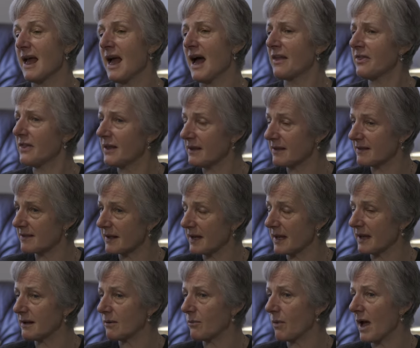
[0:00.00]
I think it's a
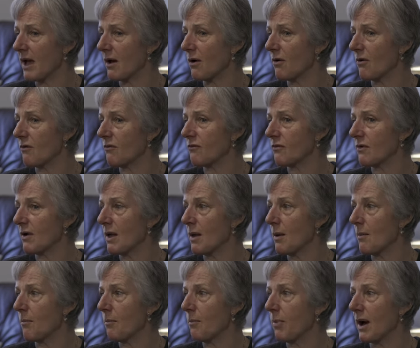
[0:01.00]
little way off,
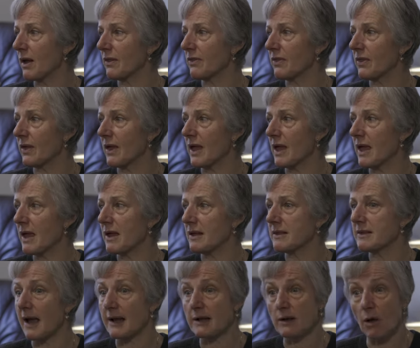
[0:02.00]
but the
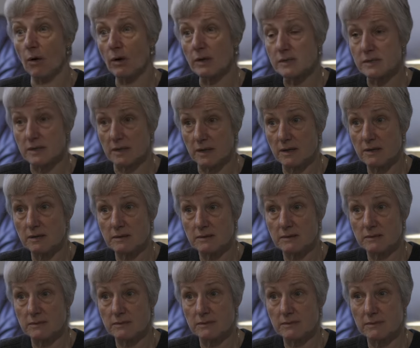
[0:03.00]
technology
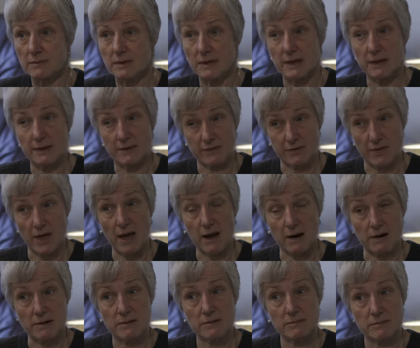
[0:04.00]
is
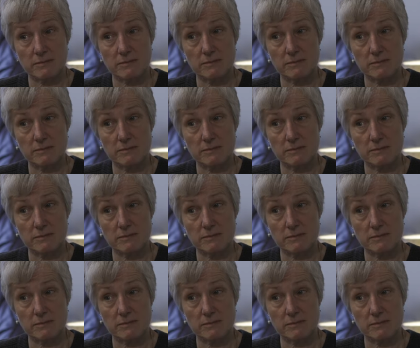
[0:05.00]
there.